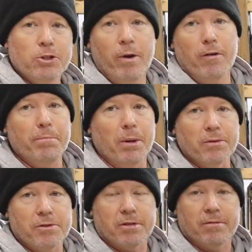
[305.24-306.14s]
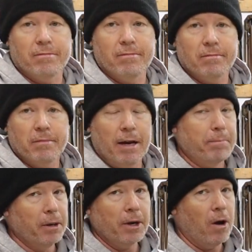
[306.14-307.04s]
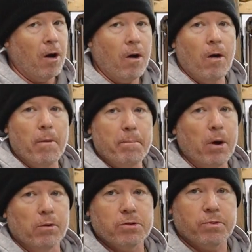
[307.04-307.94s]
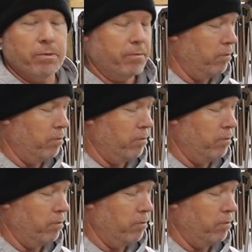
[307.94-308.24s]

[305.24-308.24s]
12 bolts. I put all the bolts